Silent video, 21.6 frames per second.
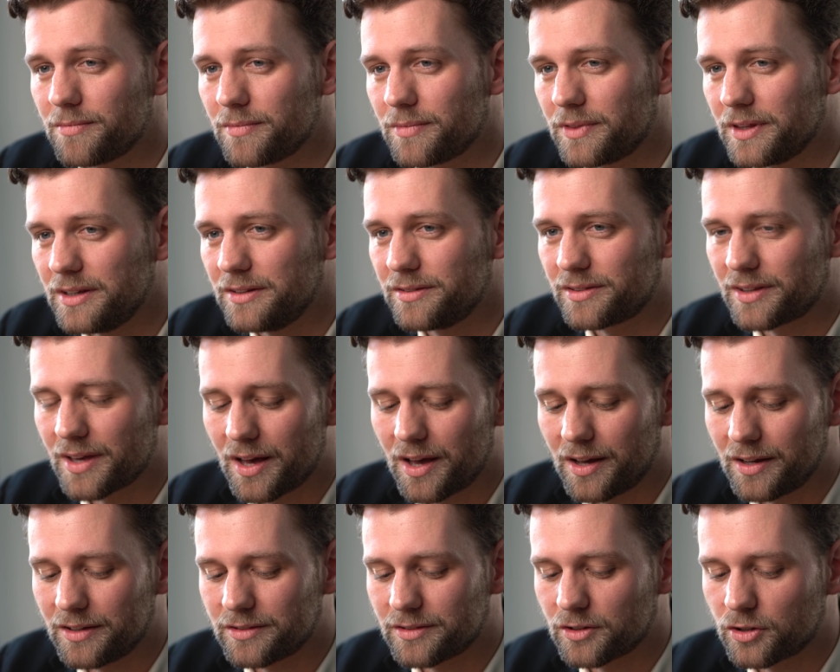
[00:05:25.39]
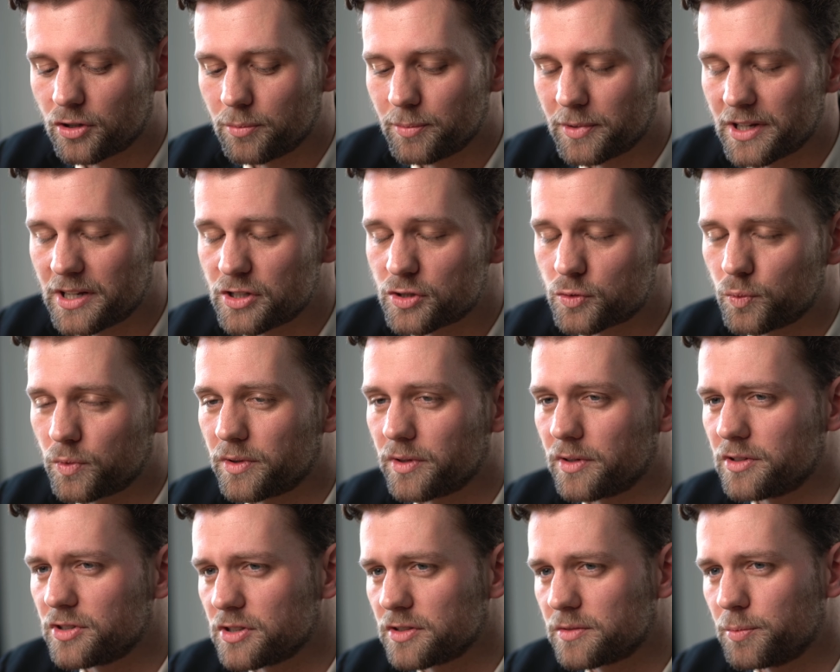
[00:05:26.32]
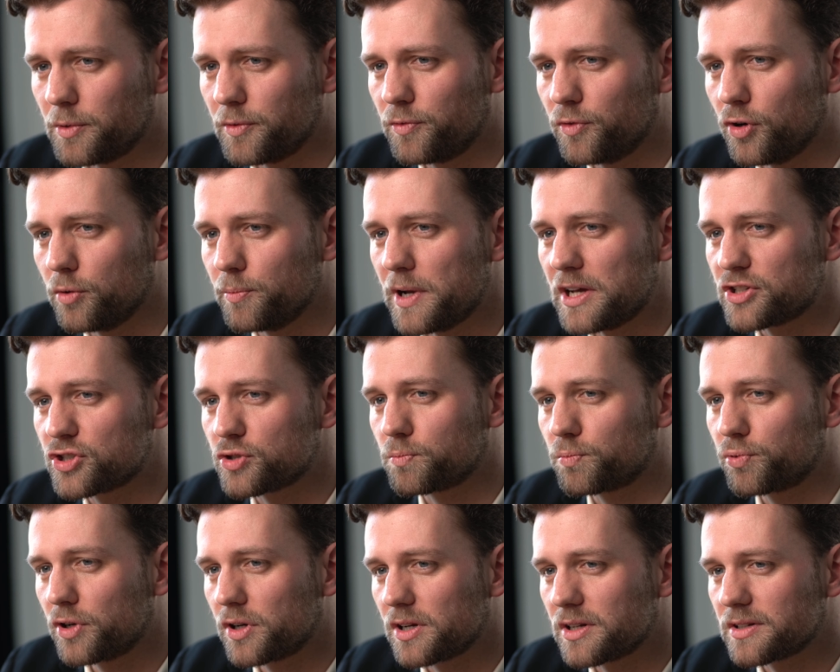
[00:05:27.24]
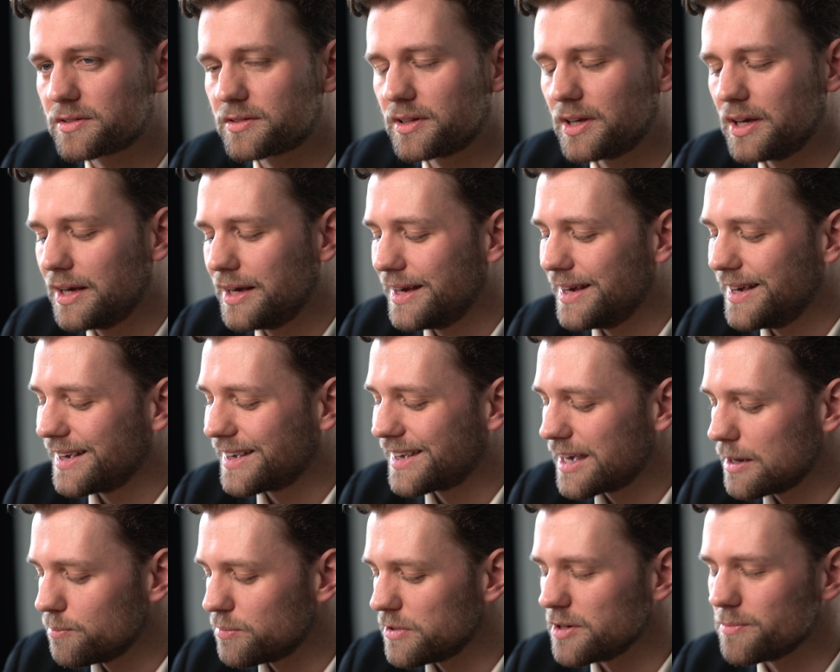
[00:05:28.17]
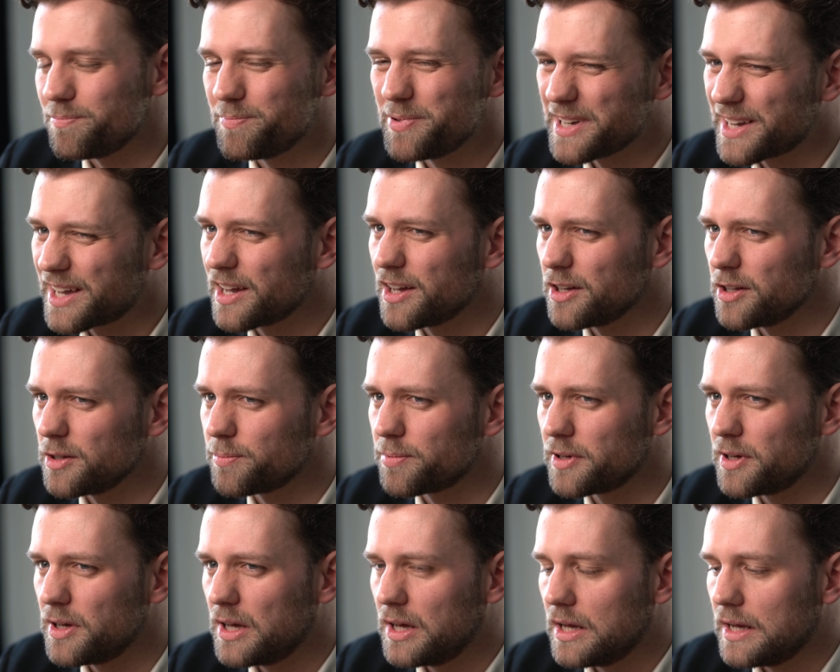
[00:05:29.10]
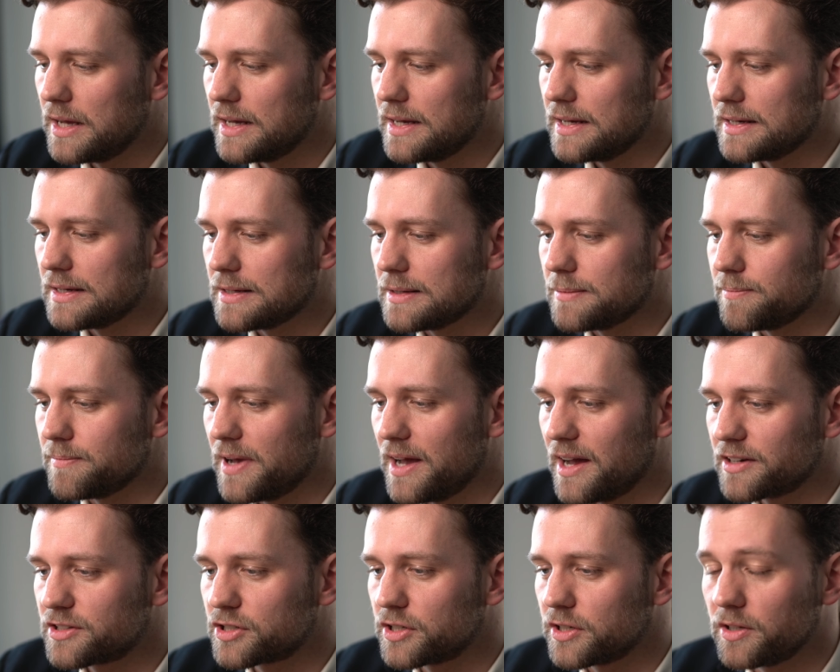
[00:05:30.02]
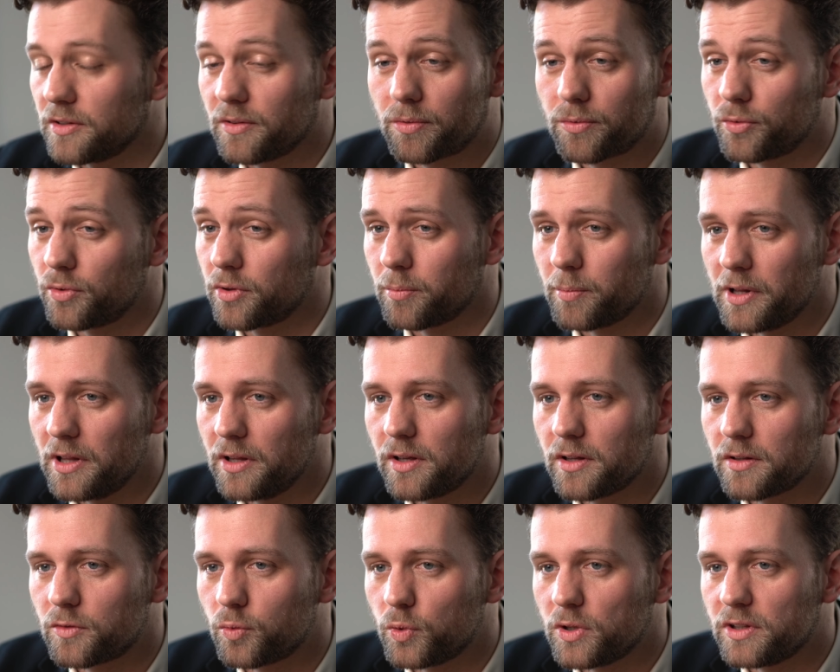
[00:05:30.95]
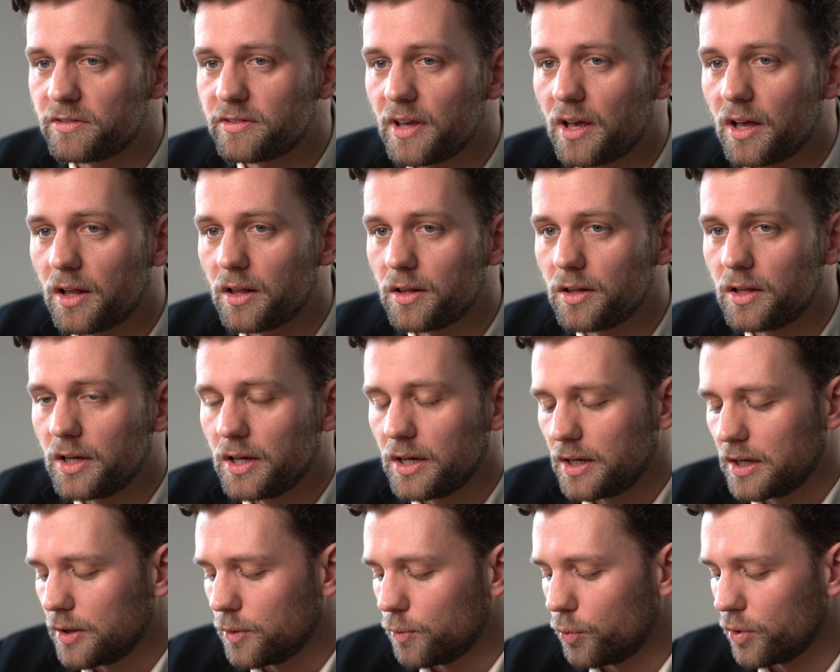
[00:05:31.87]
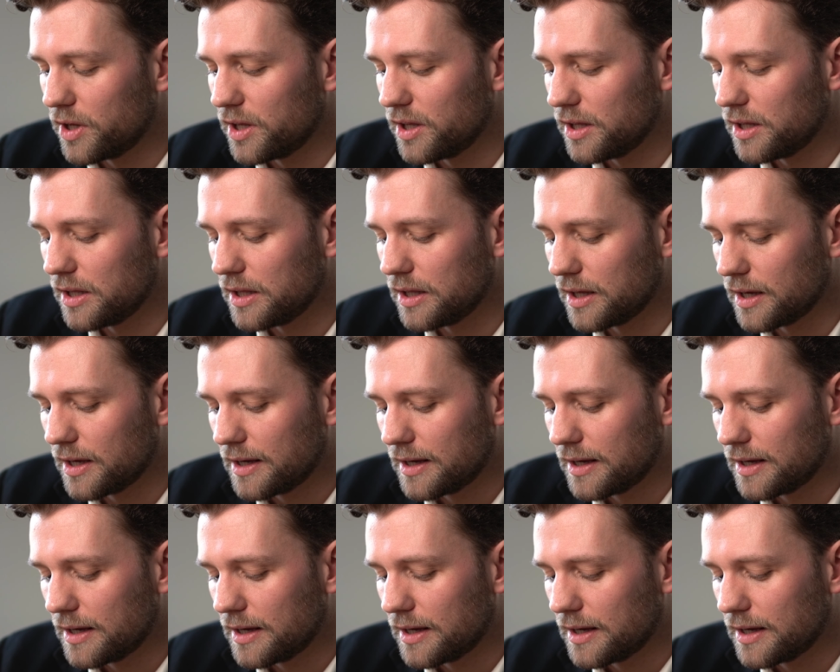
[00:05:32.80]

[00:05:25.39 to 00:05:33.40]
these guys, in combination with the just before mentioned products, can be a big help. Actually, through the millions we sell, we